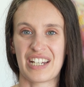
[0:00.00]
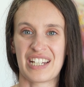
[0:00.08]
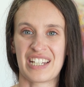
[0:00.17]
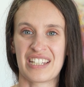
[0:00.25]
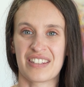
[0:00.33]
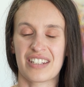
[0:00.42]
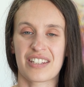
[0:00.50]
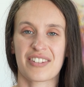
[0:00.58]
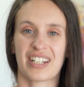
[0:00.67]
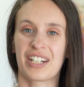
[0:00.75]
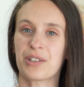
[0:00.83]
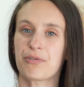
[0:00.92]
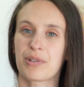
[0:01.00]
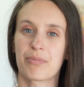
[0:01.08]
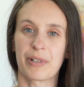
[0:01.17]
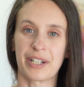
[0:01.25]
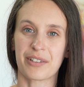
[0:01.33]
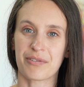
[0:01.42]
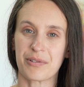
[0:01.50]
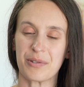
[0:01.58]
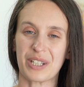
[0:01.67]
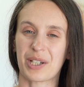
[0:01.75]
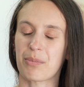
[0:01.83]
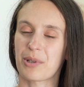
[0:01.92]
and it's kind of a breakthrough,
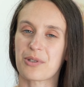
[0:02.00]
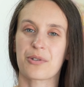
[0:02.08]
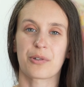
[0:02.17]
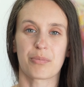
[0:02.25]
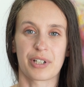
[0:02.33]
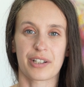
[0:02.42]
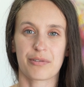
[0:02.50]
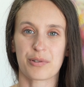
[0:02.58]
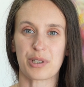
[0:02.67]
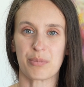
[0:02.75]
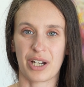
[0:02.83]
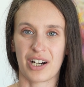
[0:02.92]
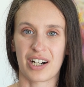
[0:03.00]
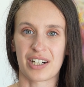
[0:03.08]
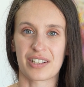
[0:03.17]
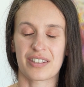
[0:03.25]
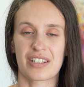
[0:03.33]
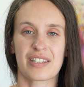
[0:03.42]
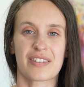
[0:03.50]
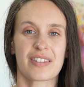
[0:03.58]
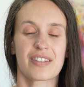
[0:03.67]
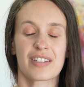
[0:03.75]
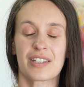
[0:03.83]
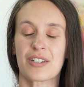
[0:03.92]
like a personal breakthrough in my art. It
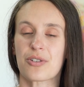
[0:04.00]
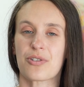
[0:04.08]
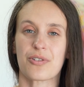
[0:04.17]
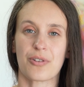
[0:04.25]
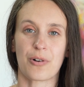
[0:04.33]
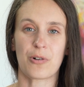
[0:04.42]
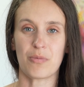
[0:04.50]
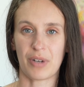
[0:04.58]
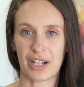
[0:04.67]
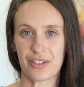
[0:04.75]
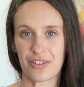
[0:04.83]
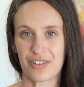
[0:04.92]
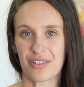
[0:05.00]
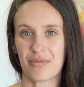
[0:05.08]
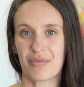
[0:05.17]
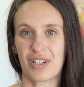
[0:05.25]
is so much